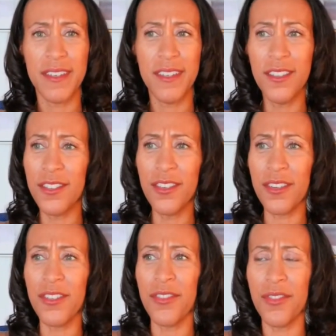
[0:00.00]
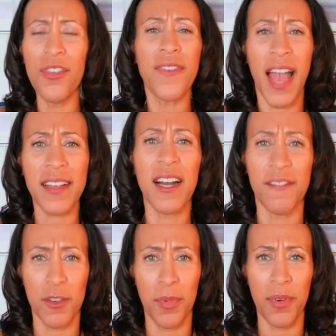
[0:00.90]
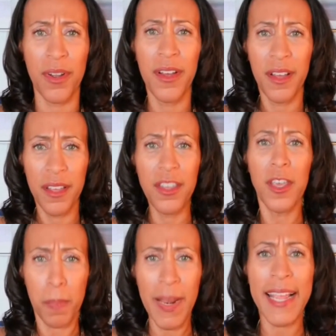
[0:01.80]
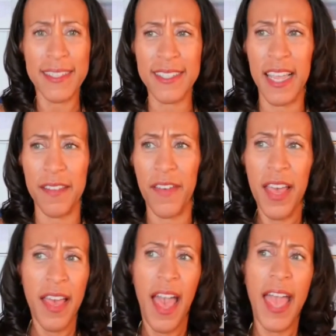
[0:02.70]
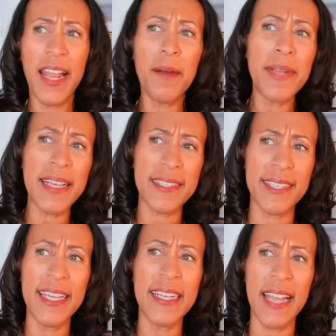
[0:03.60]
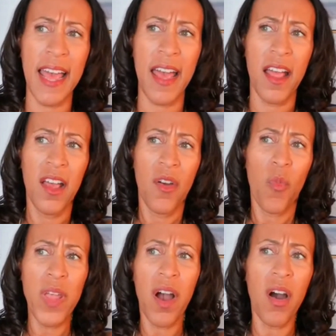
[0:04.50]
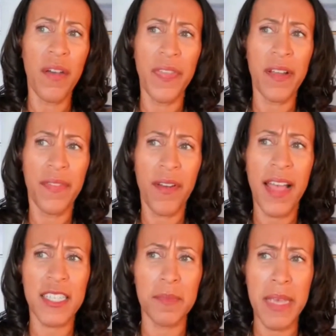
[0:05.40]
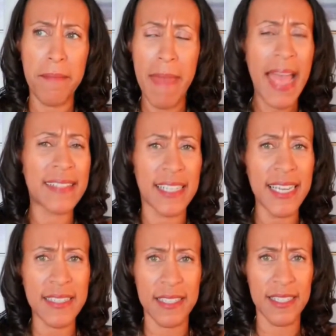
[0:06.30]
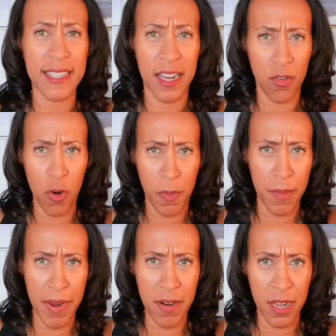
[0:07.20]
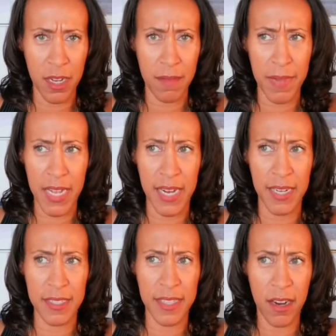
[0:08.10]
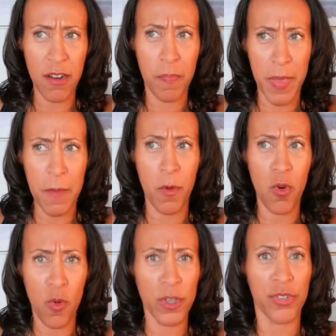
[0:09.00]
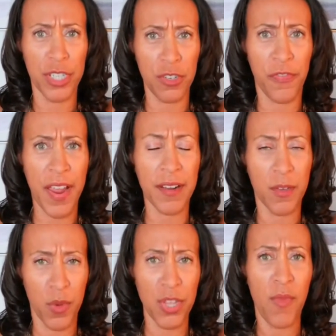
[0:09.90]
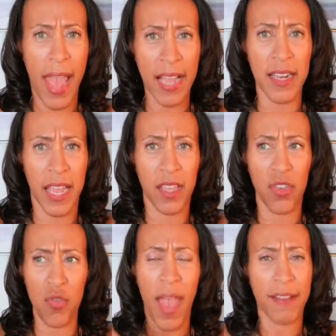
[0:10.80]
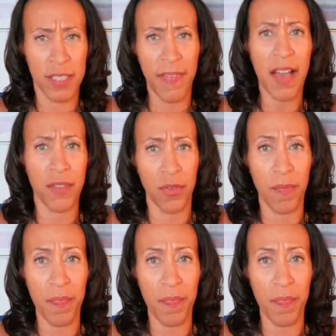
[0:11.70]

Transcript: You got comfortable. You're playing safe. And I'm not saying that there has to be a mass exodus out of corporate America, because there are people who will treat you fairly when you act like you have some value.